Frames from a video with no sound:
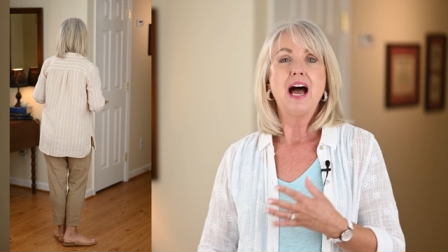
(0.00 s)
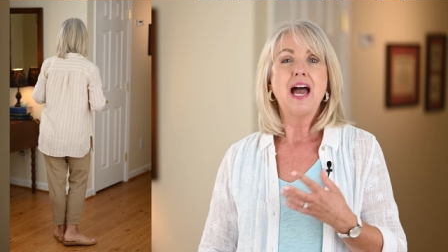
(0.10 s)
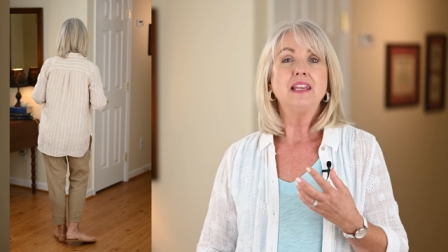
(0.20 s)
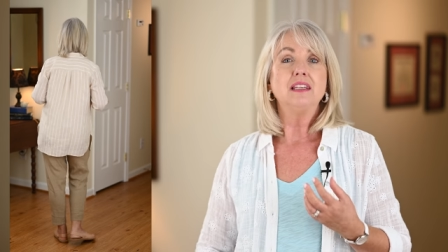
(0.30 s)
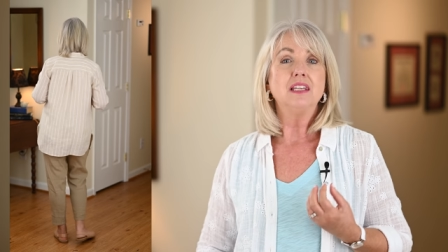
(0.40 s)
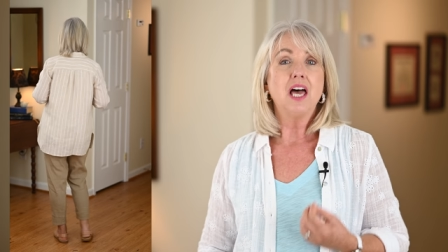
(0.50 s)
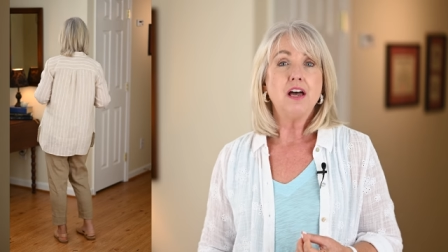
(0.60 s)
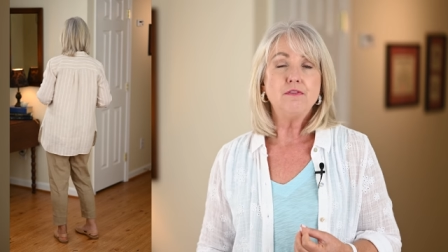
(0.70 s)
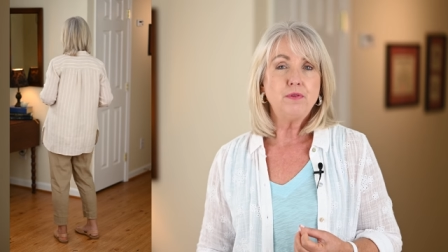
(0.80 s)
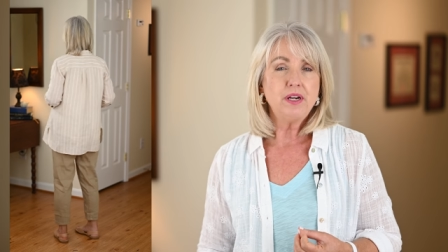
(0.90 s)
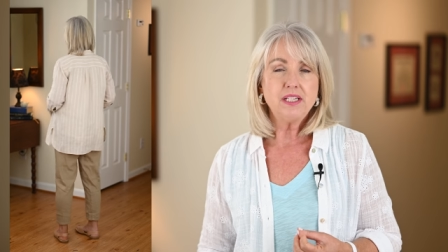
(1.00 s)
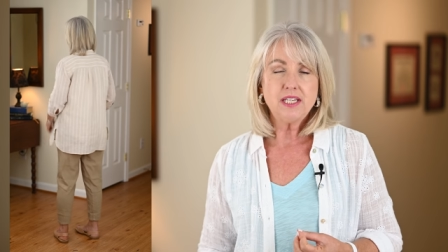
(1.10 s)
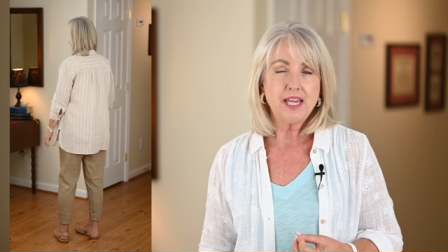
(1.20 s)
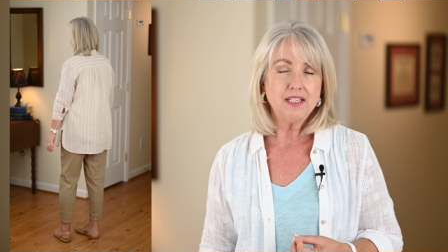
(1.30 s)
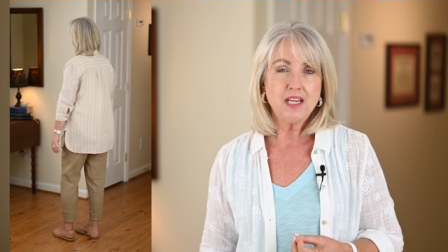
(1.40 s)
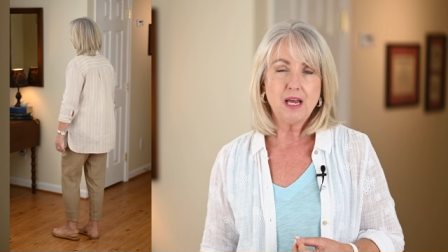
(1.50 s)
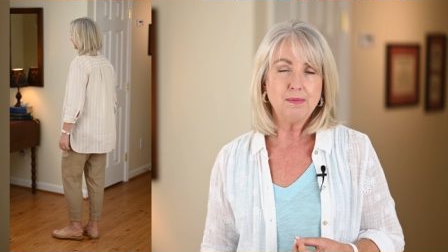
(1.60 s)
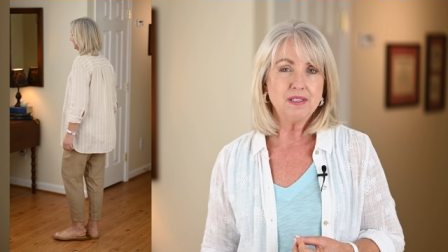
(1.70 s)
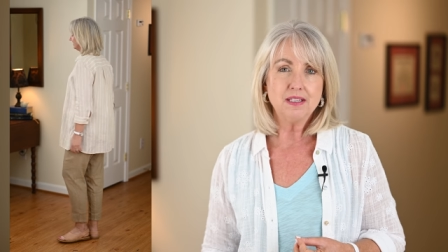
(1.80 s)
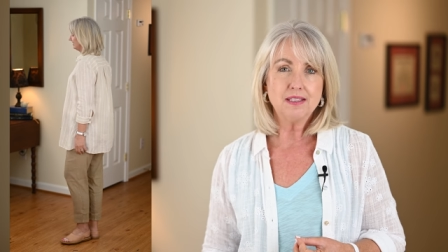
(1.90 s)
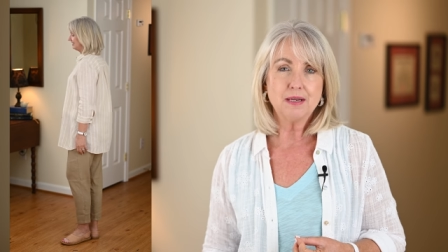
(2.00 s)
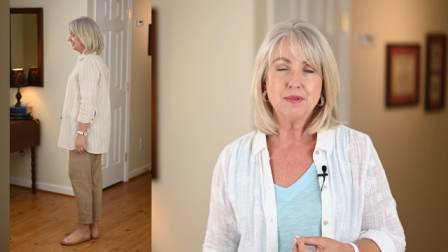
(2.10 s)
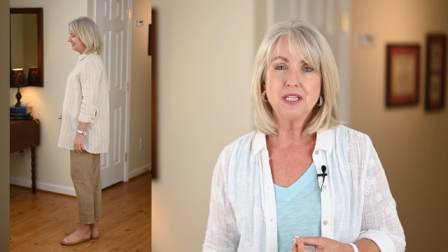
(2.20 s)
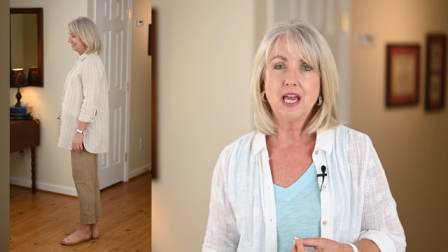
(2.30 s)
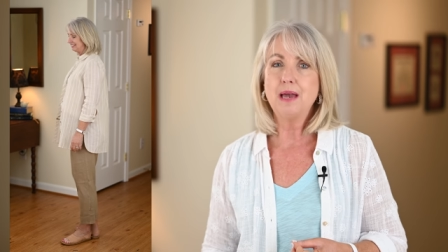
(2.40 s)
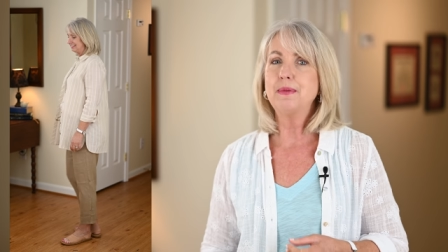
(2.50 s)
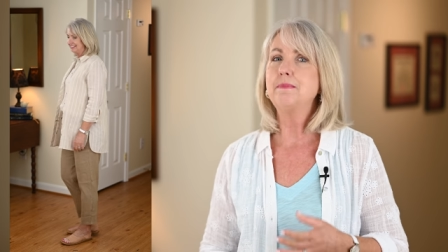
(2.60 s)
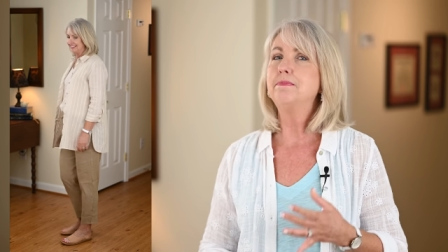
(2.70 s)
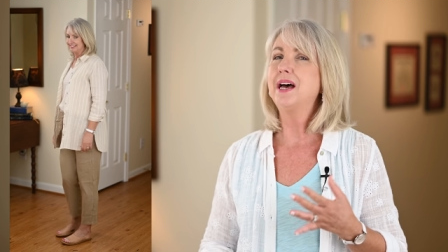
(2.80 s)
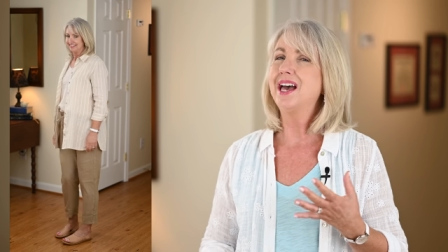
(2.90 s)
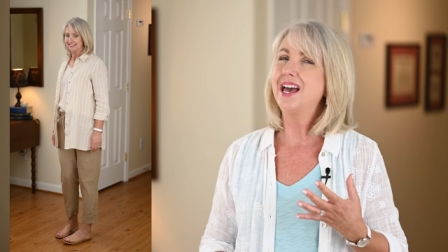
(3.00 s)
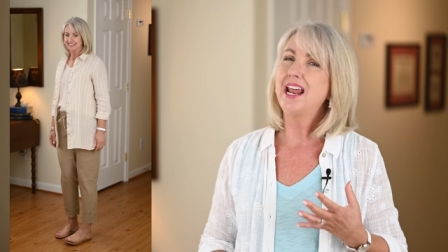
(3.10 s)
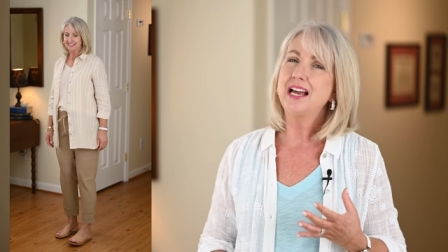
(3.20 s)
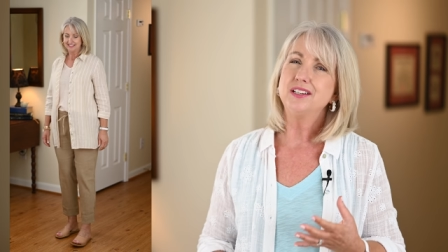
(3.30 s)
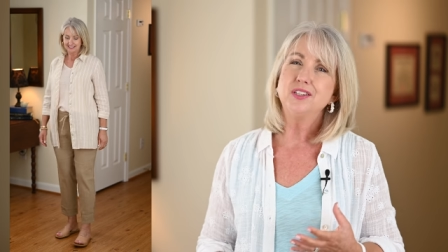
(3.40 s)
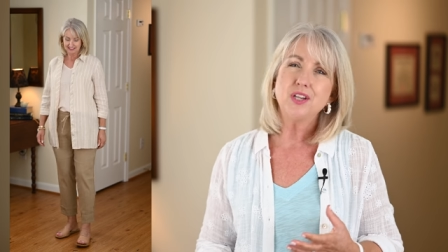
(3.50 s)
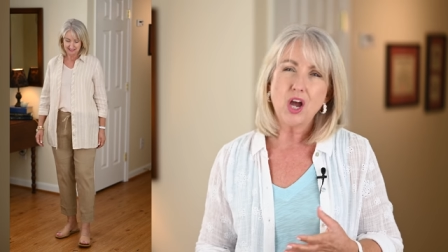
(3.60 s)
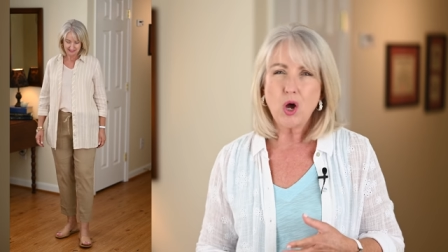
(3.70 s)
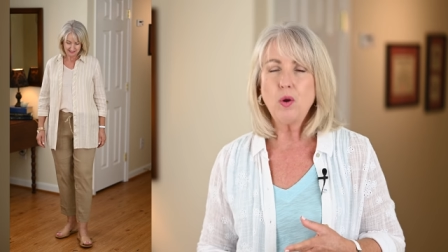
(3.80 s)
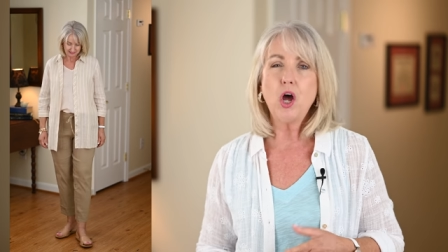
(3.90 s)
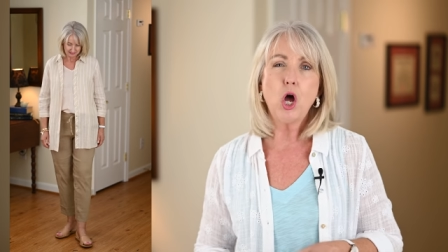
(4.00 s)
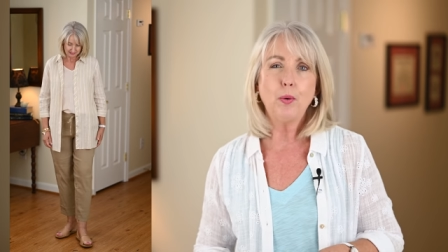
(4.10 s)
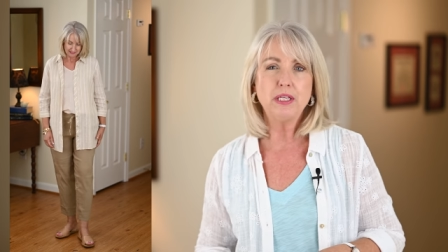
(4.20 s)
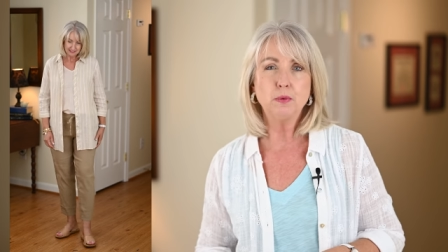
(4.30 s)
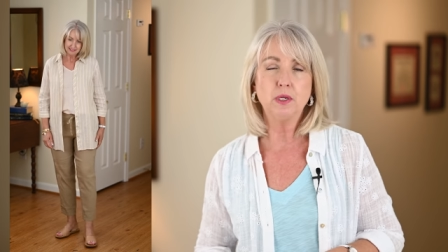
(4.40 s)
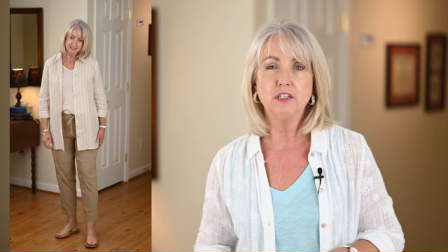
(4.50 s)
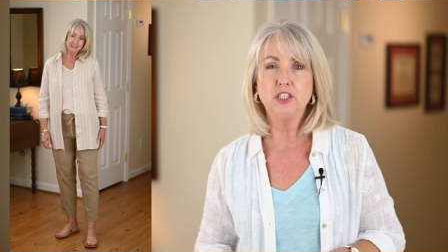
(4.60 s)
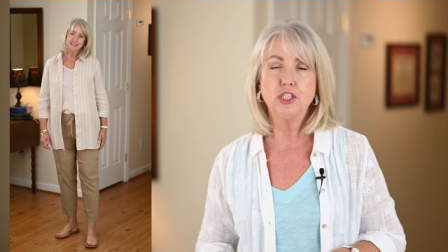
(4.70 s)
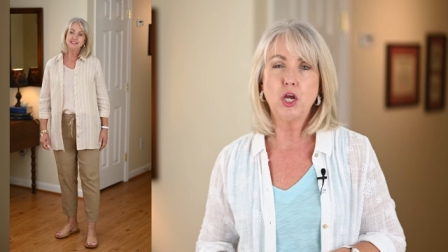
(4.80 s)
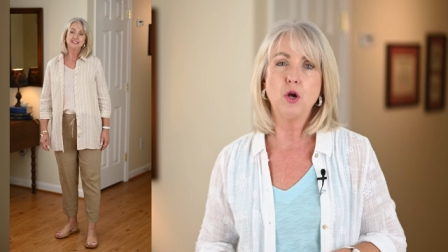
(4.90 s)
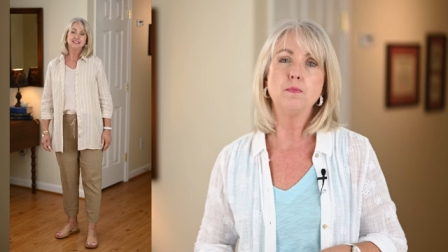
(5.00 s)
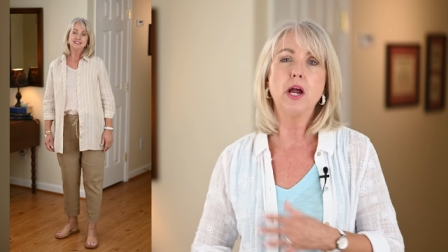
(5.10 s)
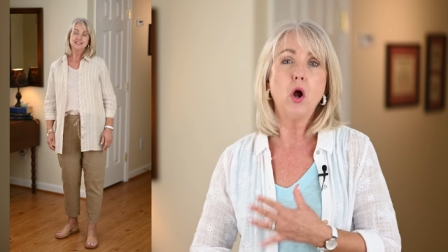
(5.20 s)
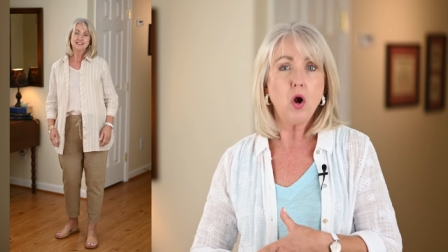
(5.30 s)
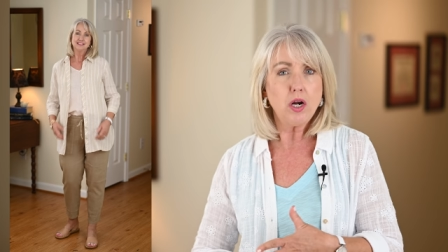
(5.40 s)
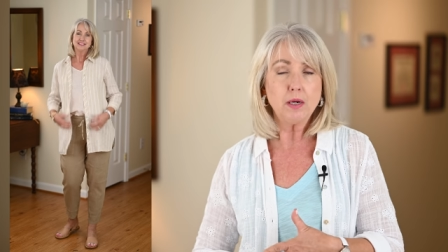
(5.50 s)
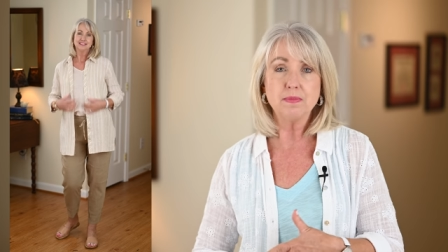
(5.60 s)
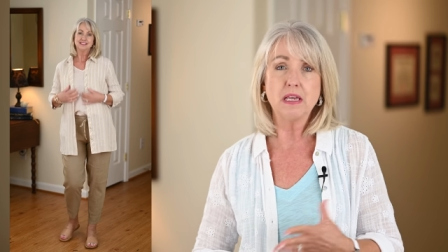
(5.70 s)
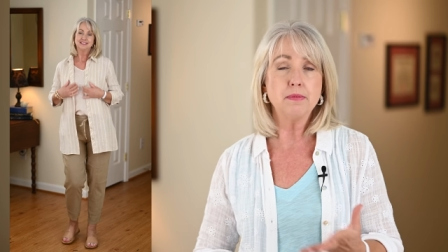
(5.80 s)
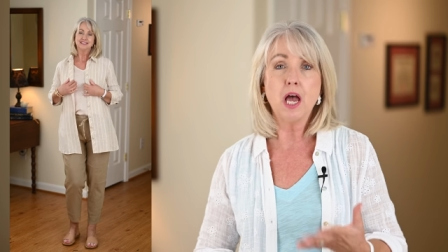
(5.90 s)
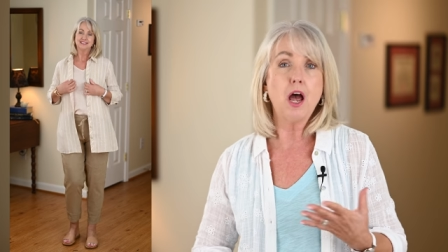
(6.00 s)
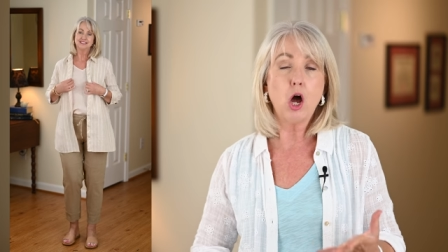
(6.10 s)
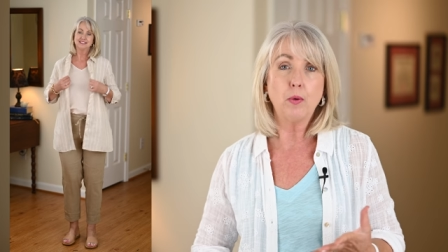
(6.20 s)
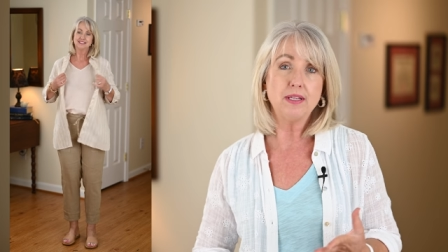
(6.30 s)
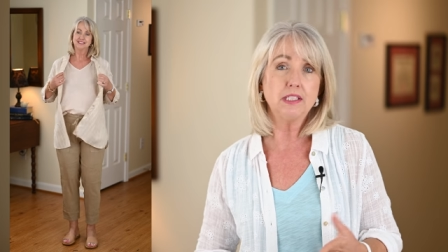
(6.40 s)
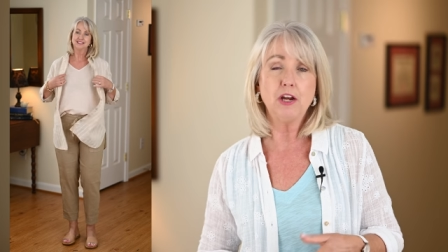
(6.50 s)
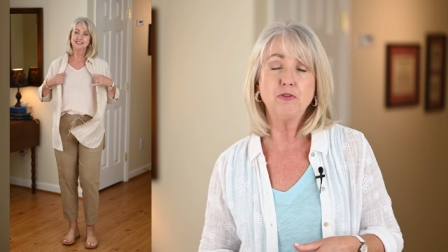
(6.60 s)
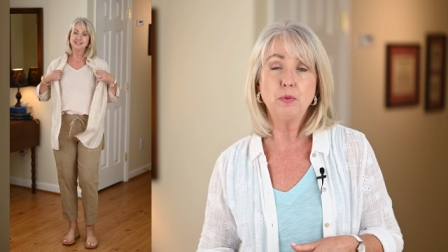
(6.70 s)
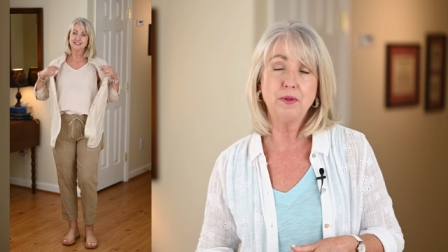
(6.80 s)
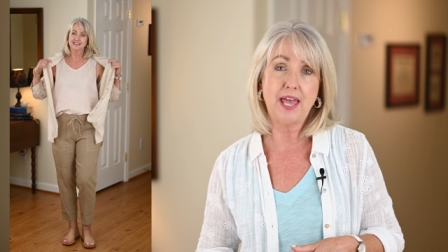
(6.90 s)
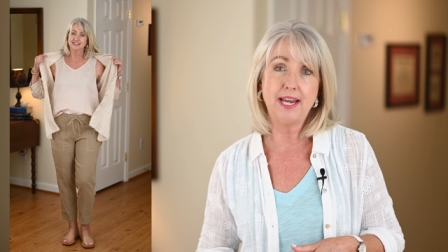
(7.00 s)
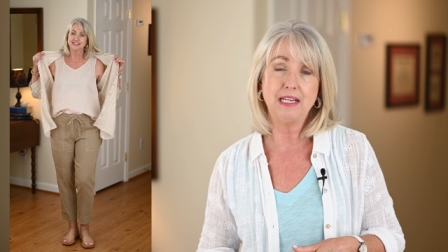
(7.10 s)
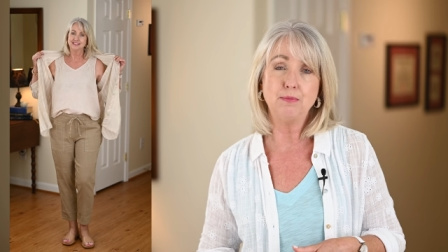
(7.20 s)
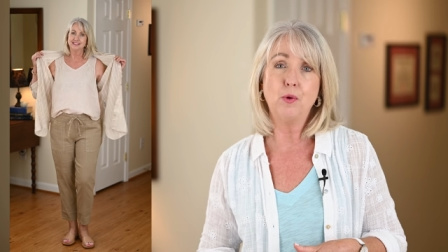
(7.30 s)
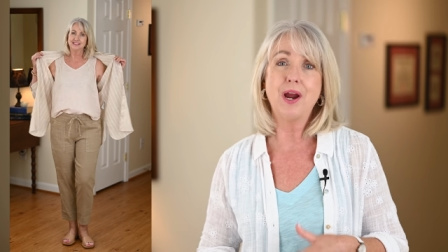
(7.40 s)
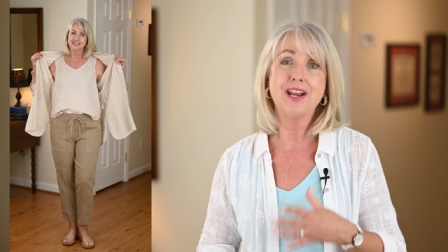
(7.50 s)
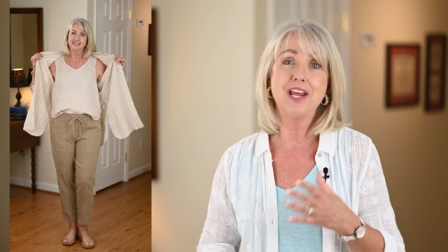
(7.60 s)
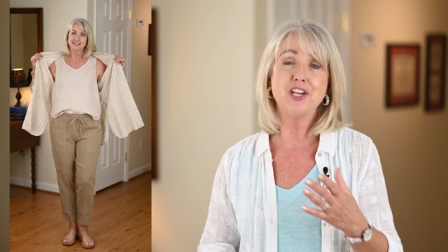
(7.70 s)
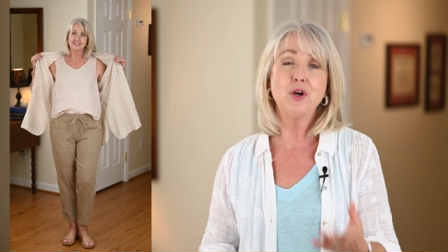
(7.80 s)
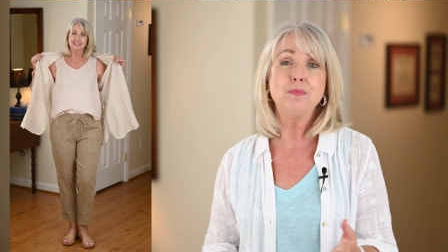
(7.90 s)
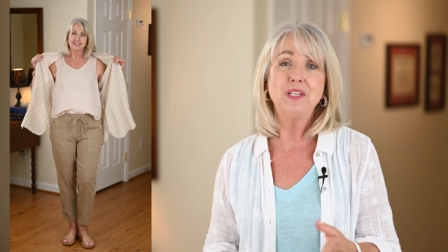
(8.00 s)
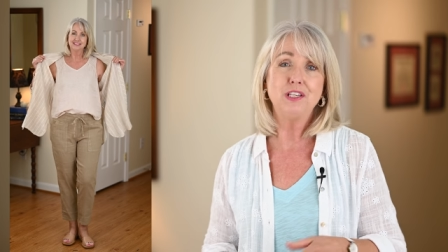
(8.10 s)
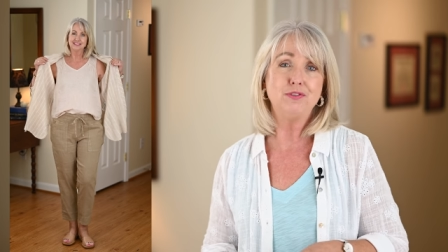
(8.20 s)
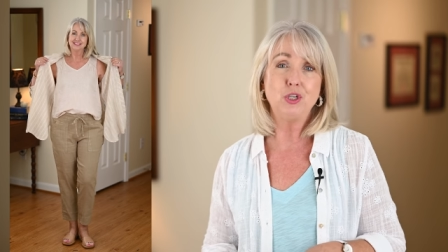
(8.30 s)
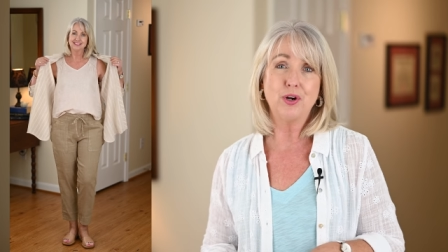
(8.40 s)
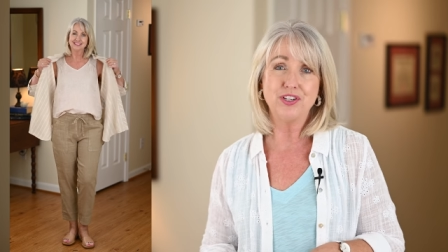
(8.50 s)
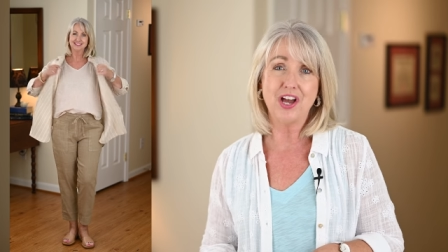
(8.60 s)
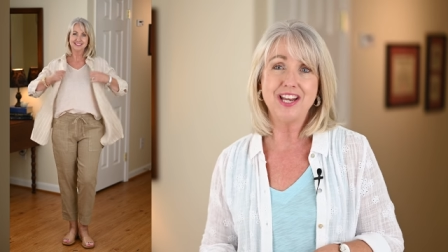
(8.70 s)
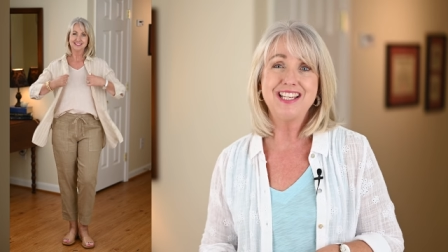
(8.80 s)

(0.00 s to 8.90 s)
I love wearing tank tops in the summertime, but I don't always want to show my arms. I'm not always comfortable with that anymore, and I know many of you are not